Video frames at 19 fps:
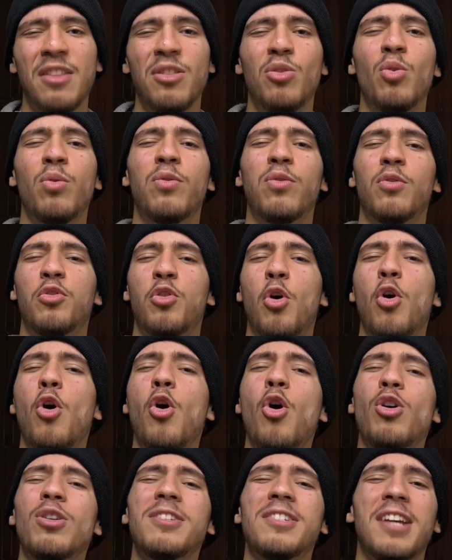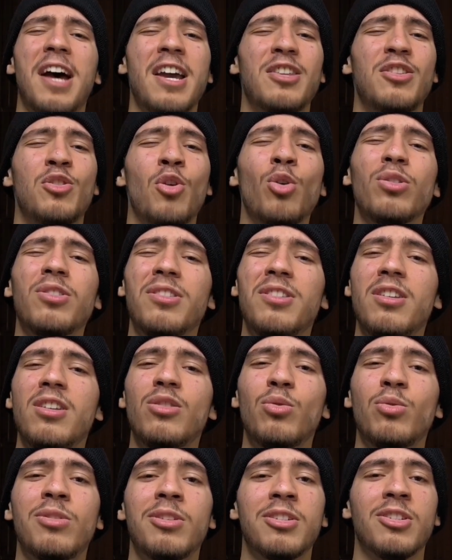And of course, I don't need to